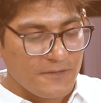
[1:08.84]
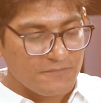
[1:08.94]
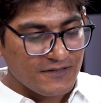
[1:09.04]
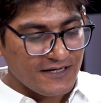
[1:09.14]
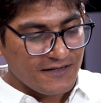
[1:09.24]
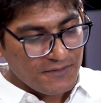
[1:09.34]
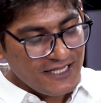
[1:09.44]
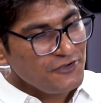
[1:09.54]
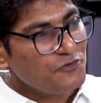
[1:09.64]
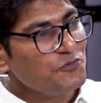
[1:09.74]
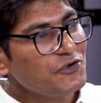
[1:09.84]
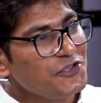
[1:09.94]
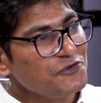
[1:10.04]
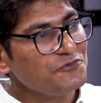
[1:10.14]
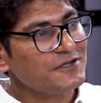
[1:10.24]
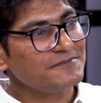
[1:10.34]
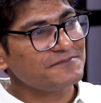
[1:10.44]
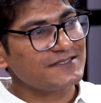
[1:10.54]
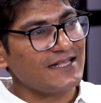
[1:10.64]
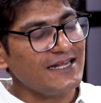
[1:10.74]
But in your book, you were
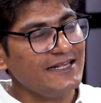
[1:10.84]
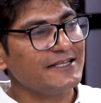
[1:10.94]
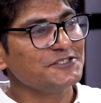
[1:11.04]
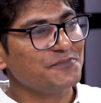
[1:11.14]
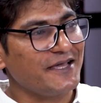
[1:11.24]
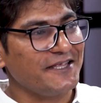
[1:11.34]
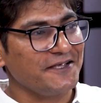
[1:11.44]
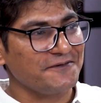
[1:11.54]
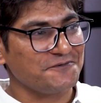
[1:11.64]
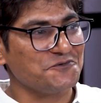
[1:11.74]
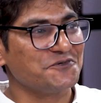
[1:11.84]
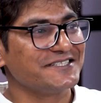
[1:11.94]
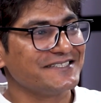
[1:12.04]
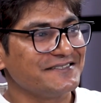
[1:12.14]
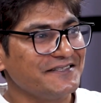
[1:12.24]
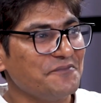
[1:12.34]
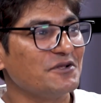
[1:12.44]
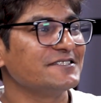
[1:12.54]
slightly unsparing towards Nirmala